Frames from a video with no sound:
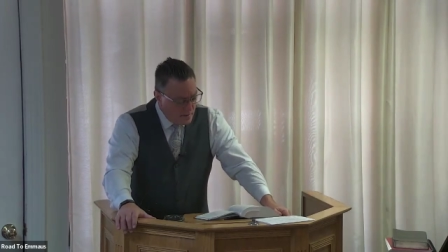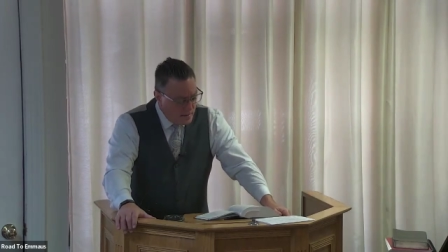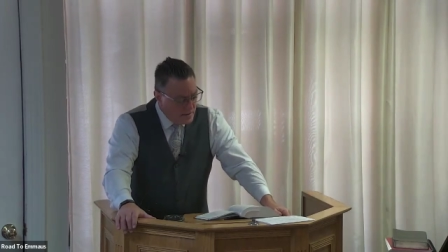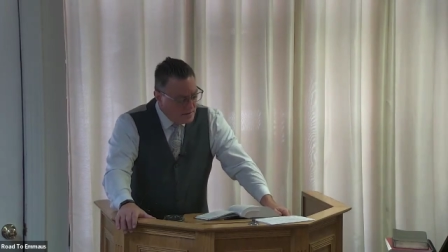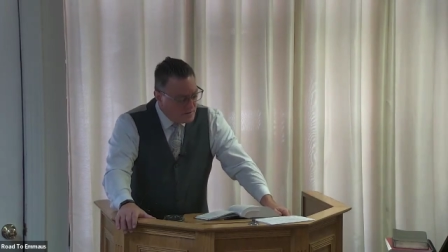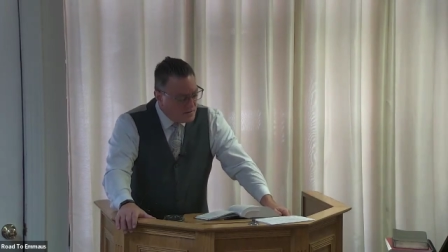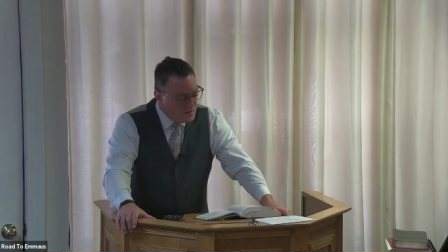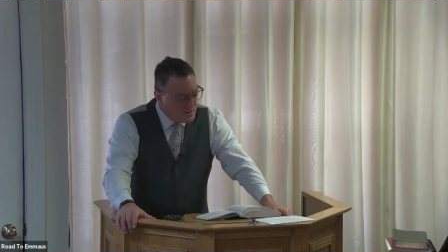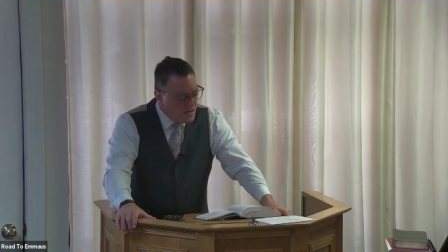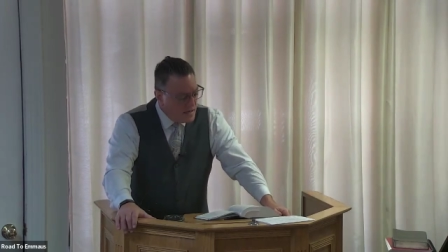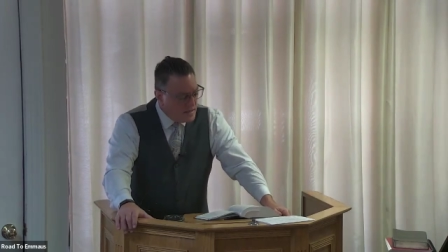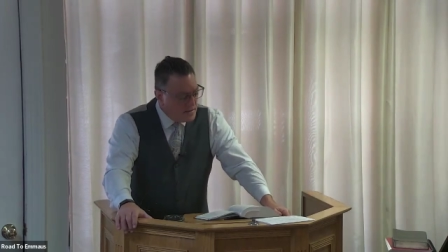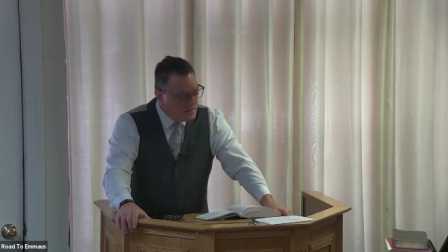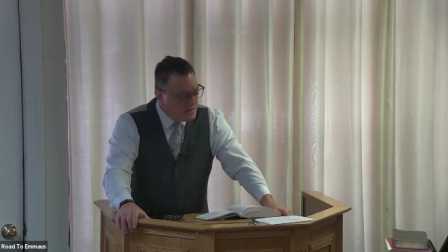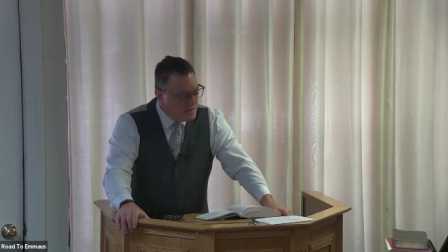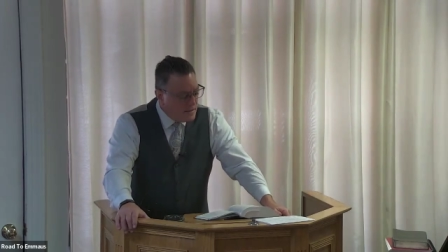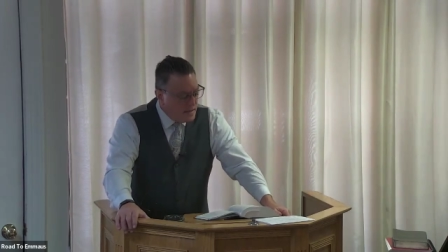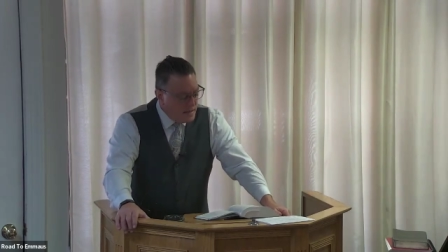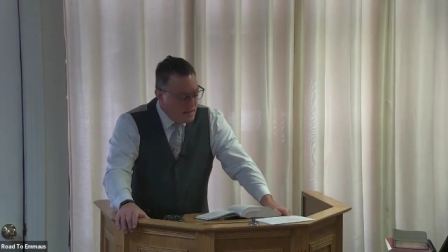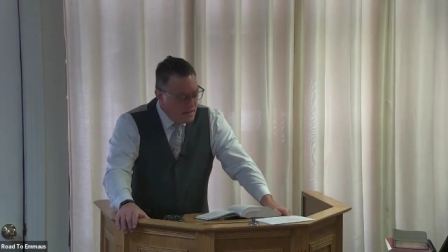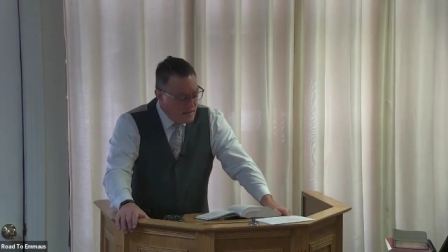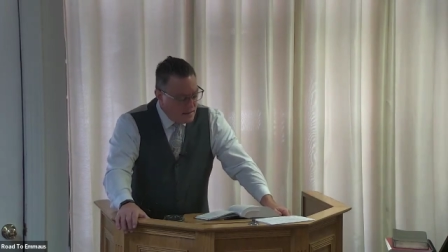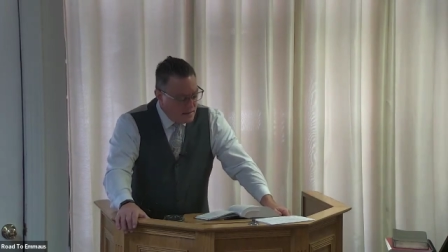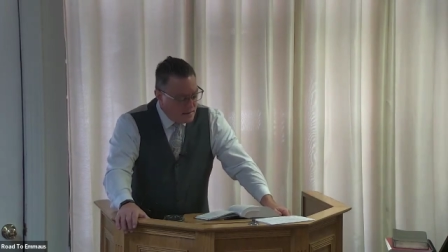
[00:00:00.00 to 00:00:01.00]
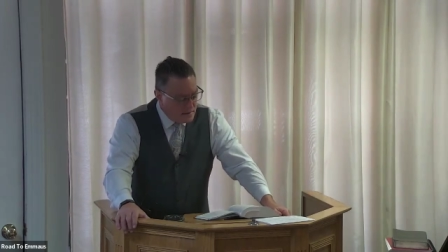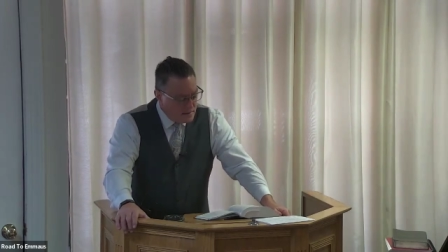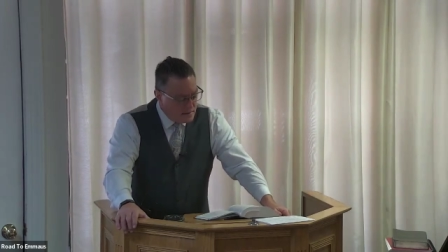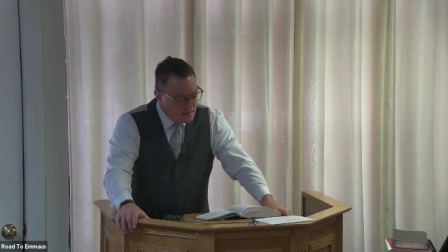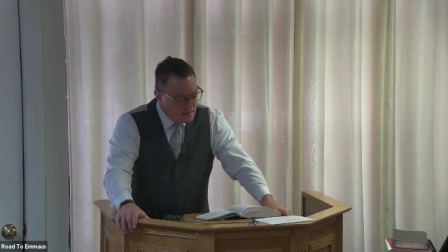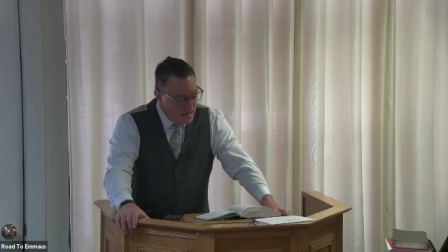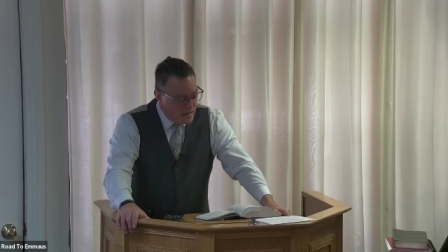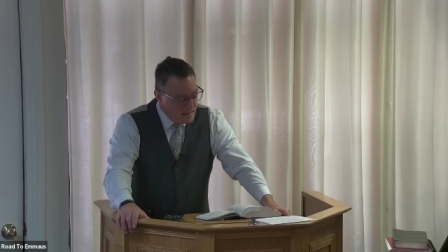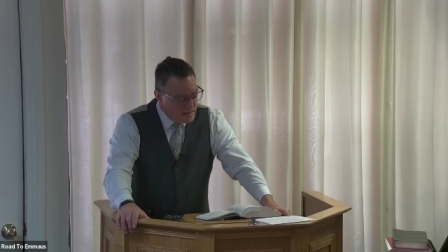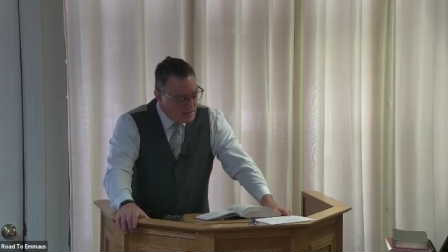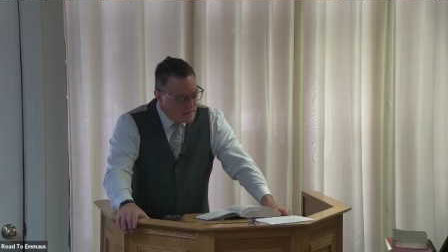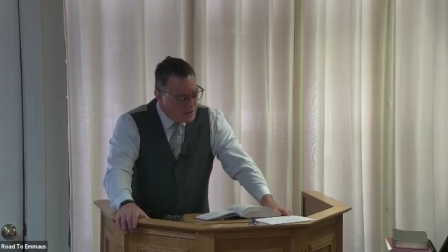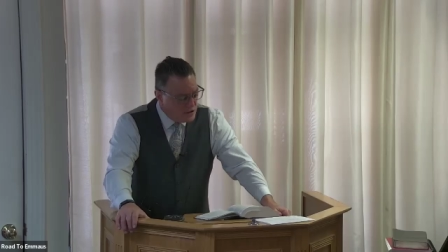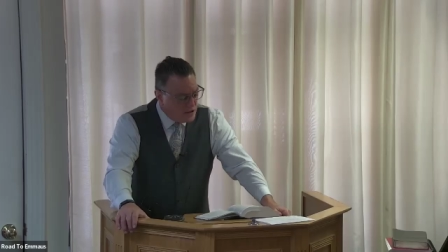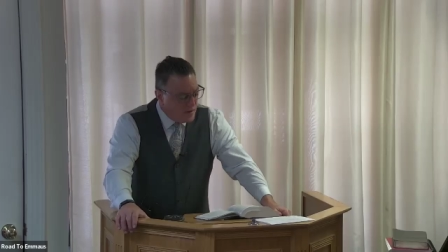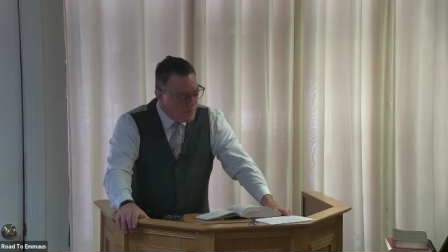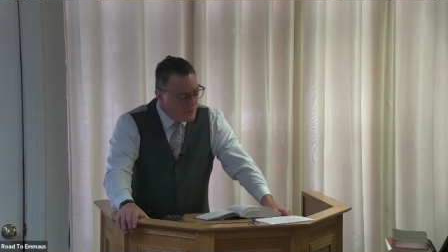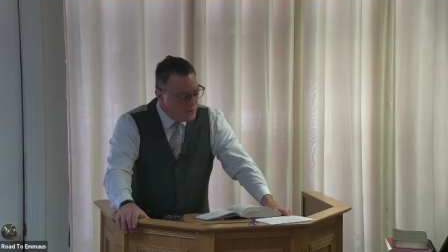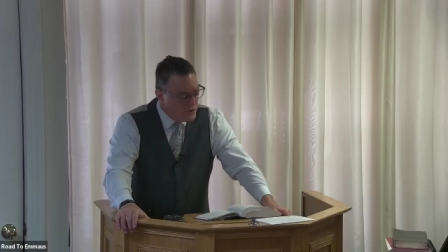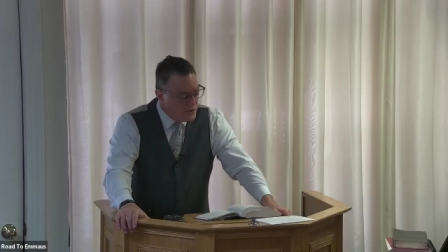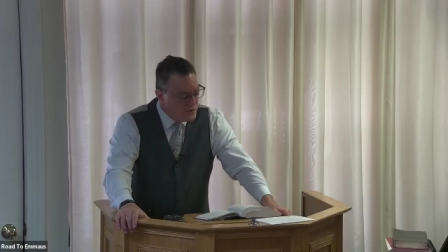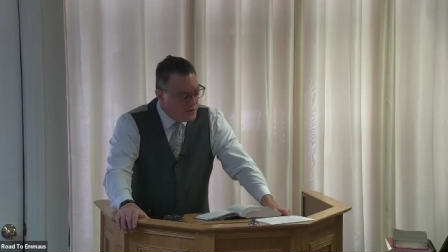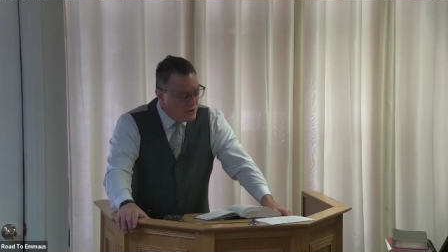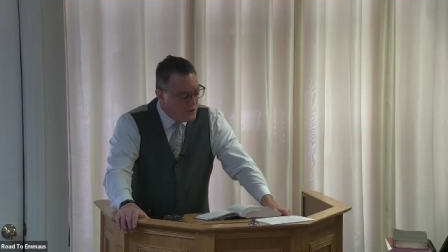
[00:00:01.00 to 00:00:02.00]
It says in Titus
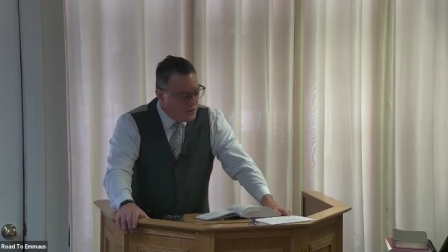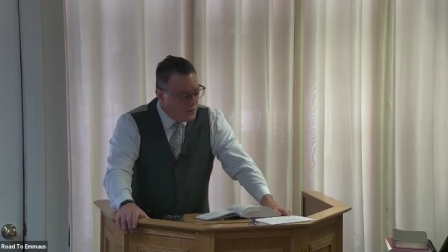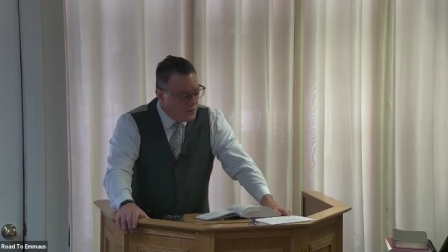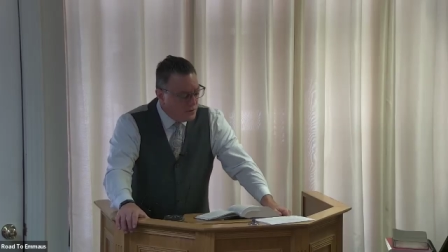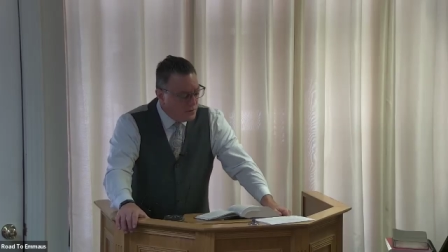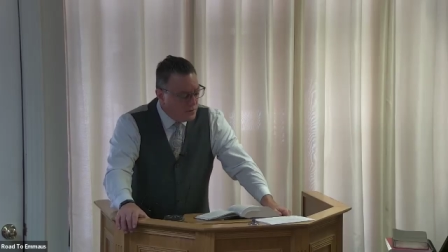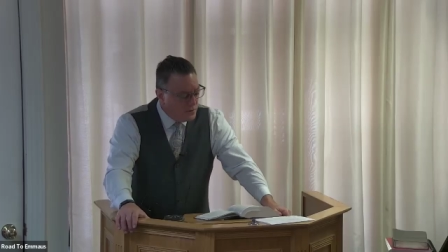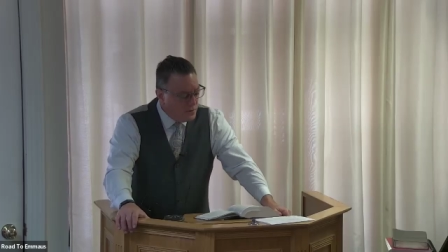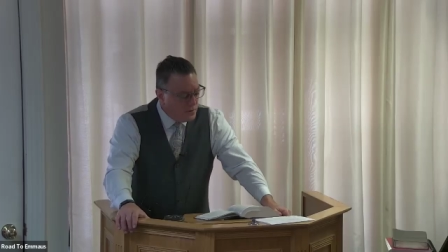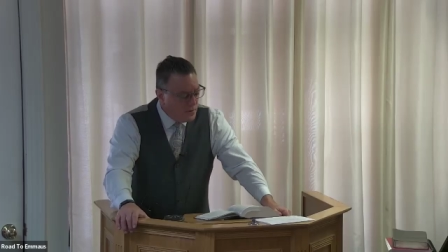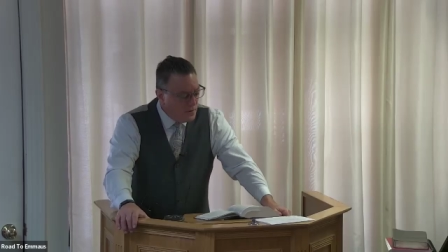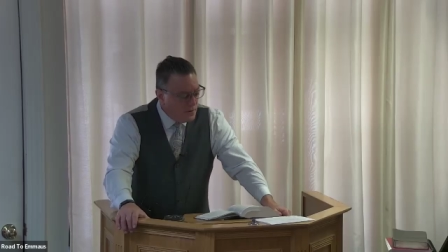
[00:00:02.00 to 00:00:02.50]
chapter 2,